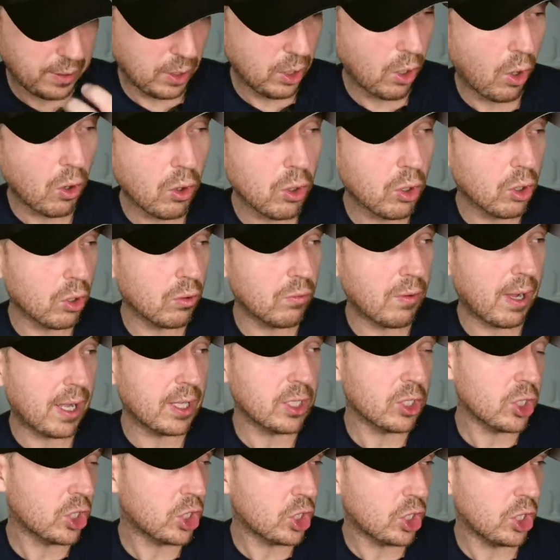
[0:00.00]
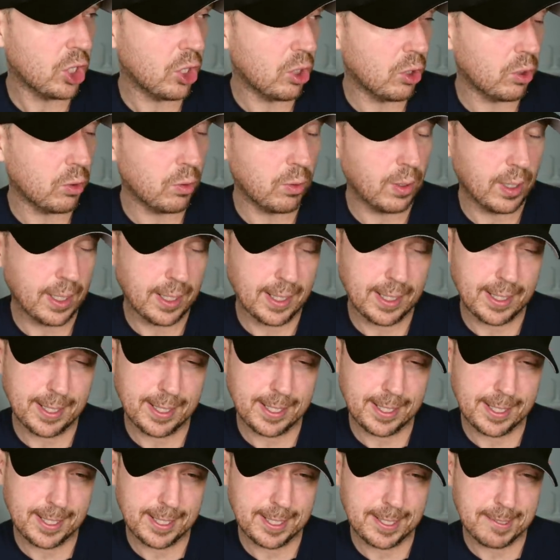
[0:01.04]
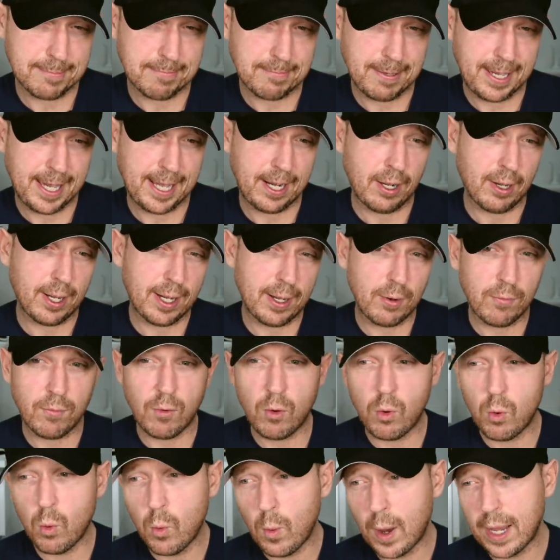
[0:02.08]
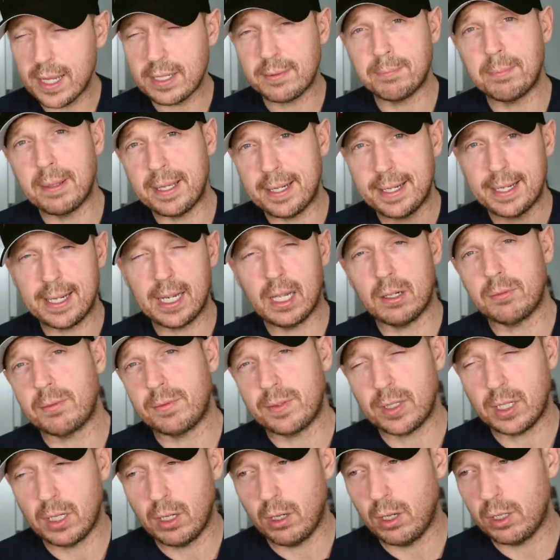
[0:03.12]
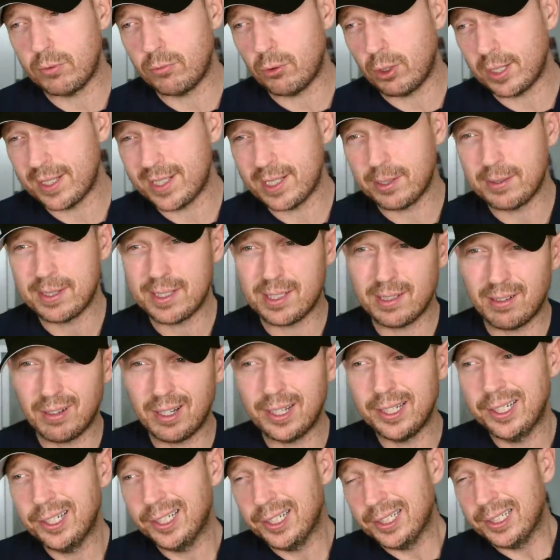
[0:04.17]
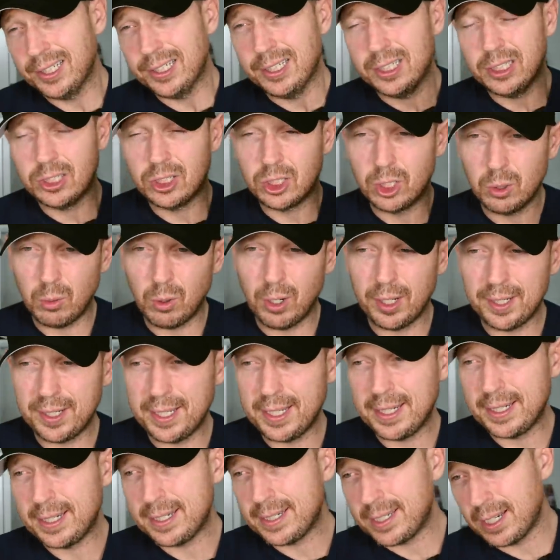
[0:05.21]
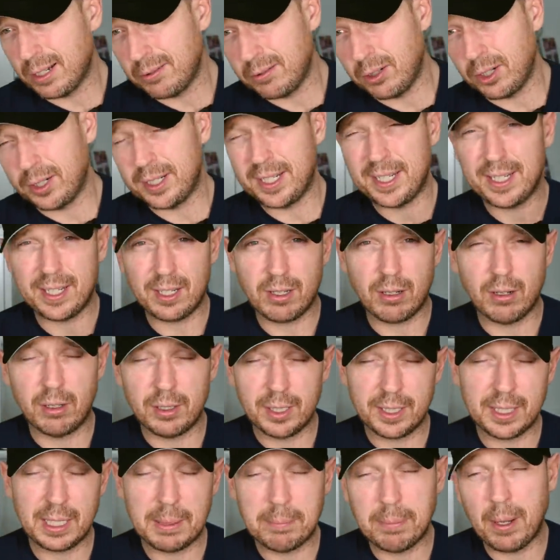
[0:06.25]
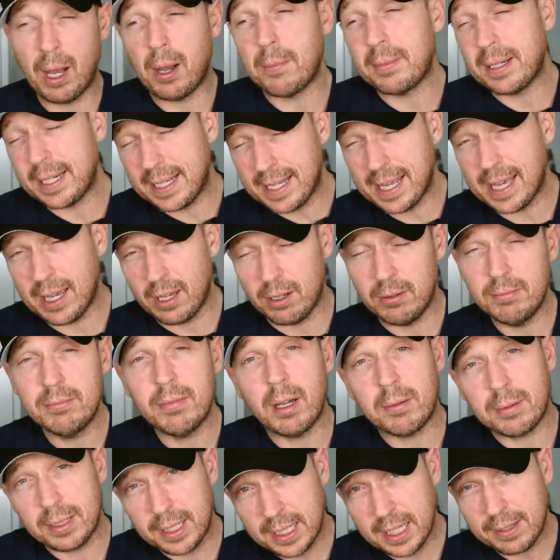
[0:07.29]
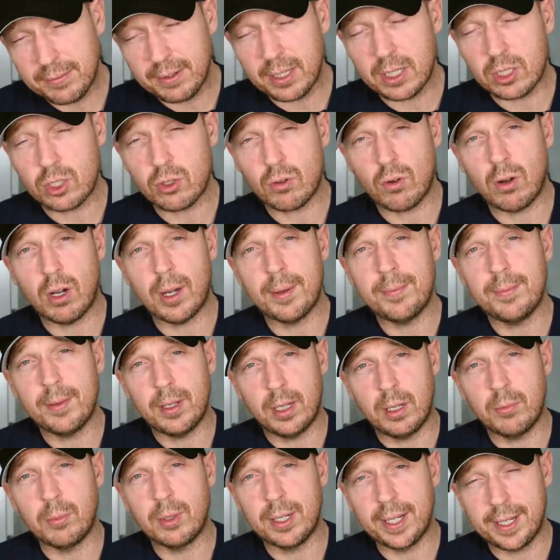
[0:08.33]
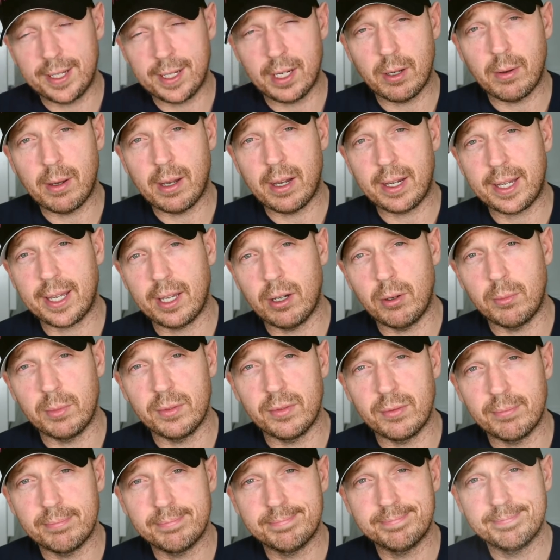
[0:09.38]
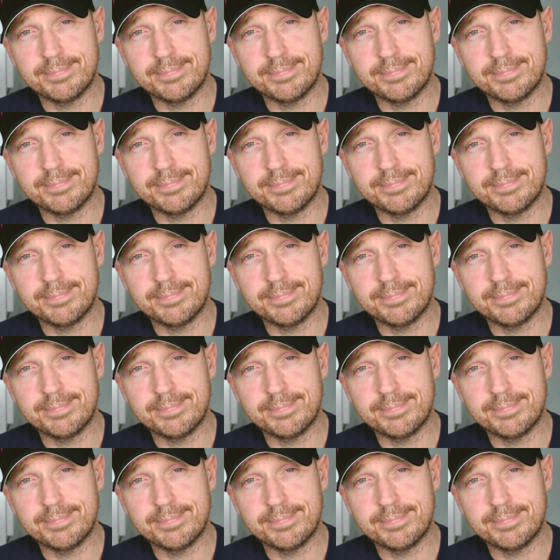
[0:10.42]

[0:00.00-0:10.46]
longer run shoe, um, and I have always been in love with the Glide Ride, so it's like, do I need it, don't I need it kind of thing. But I'm going to get them, I'm going to give it a try, and we'll let you know how I get on with them.